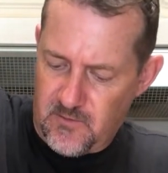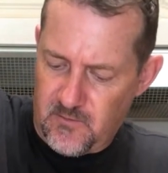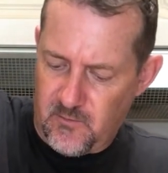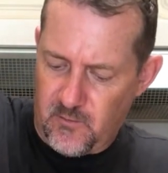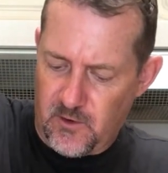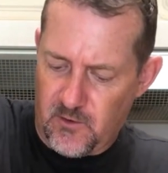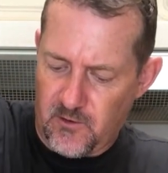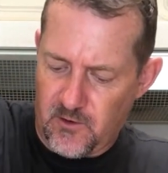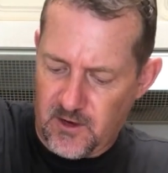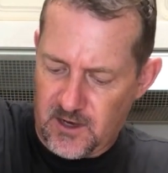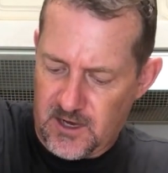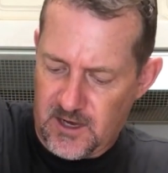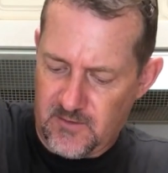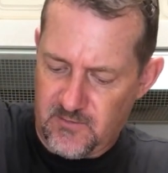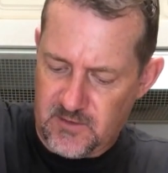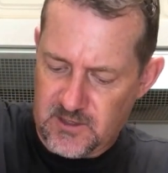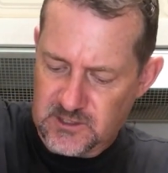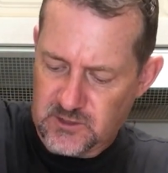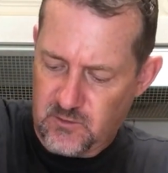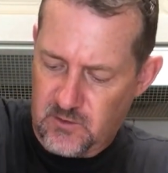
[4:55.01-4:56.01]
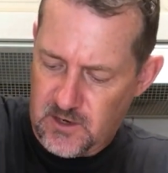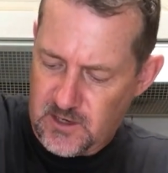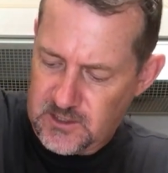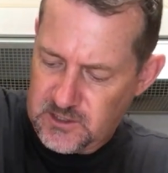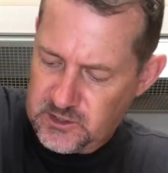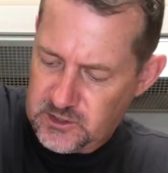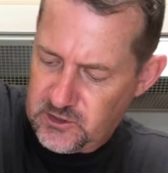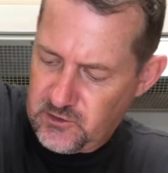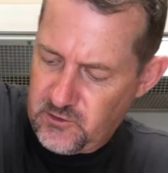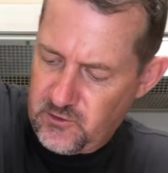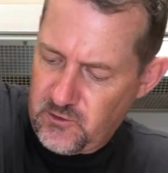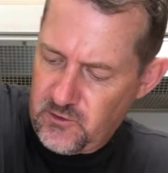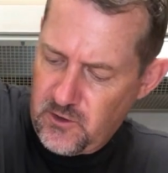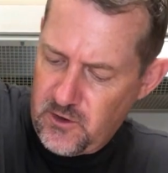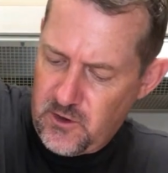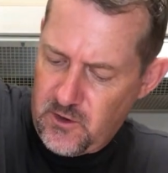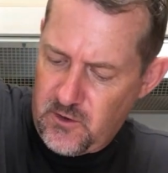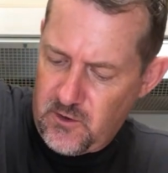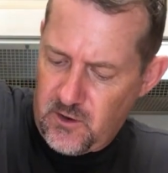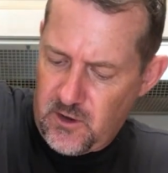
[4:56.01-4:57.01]
We want to keep this one to
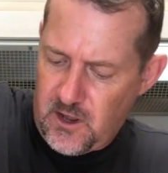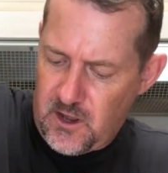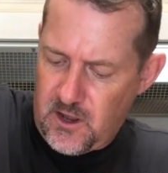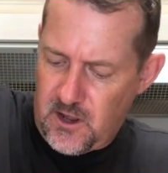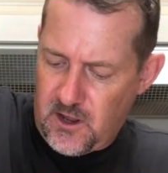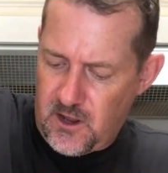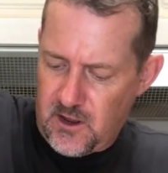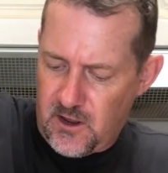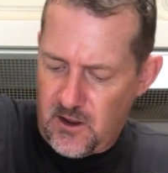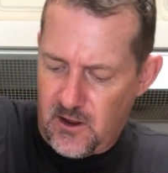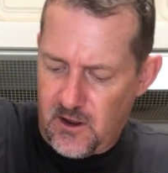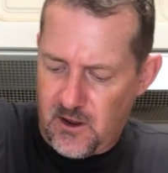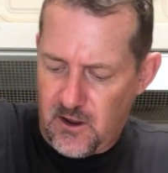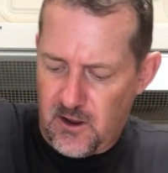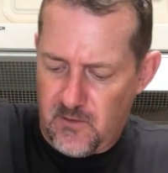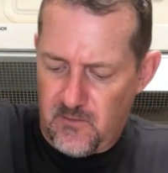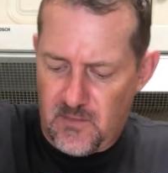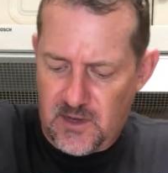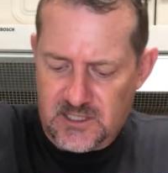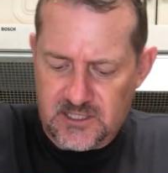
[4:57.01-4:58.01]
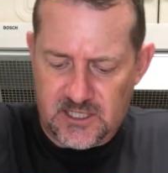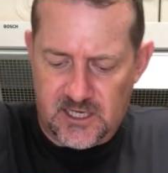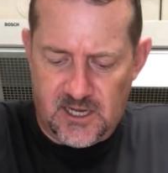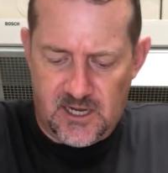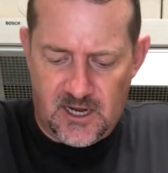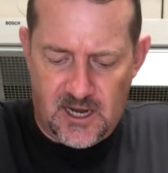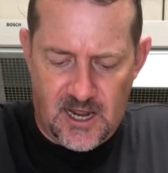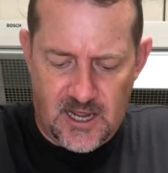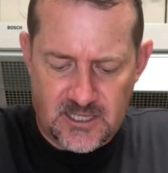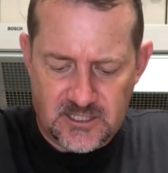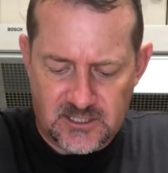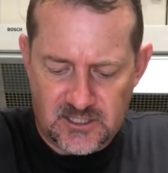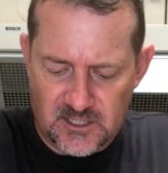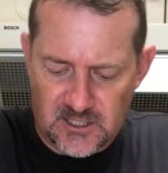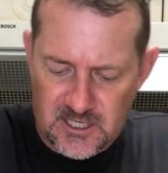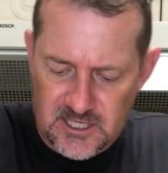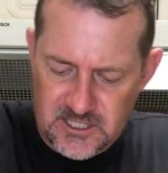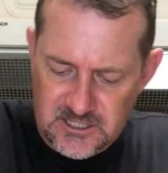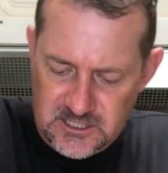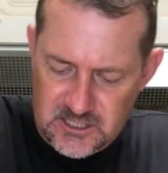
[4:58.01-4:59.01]
mixing it as
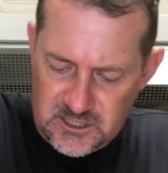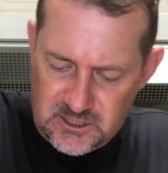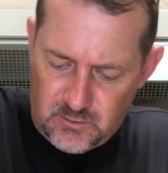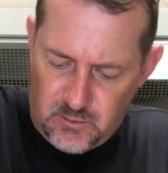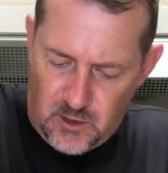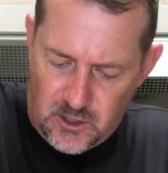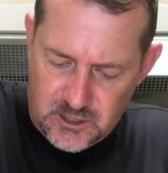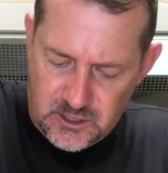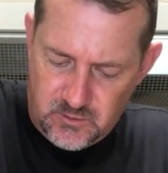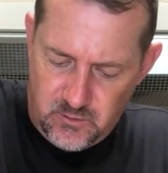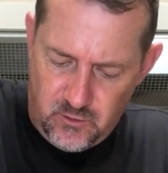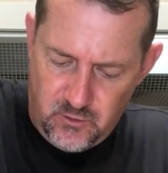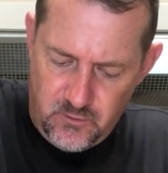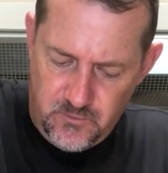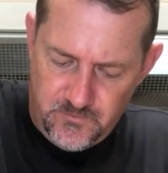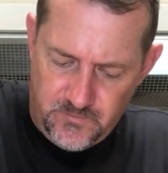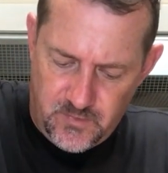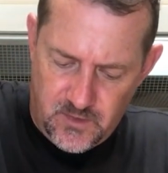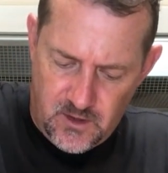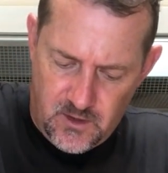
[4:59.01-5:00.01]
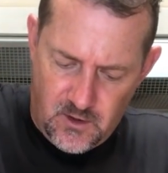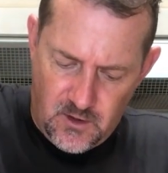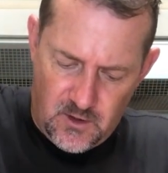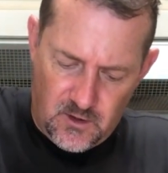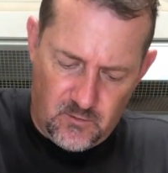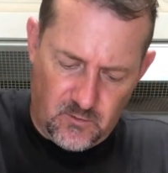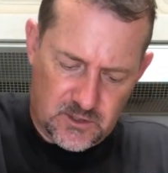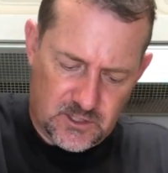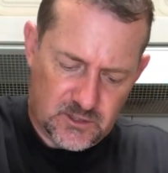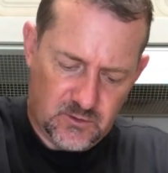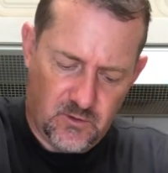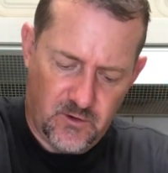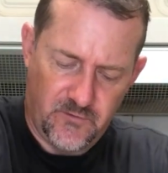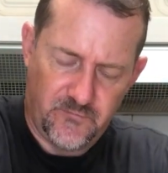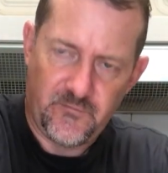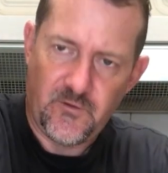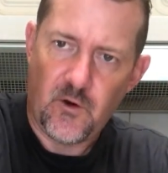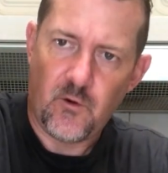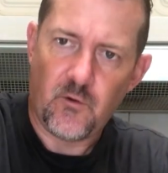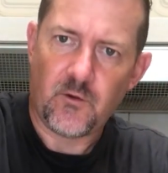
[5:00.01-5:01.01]
least as possible. We just want
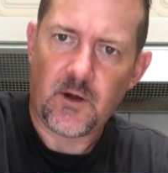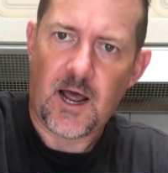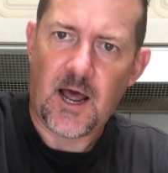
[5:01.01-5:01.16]
to fold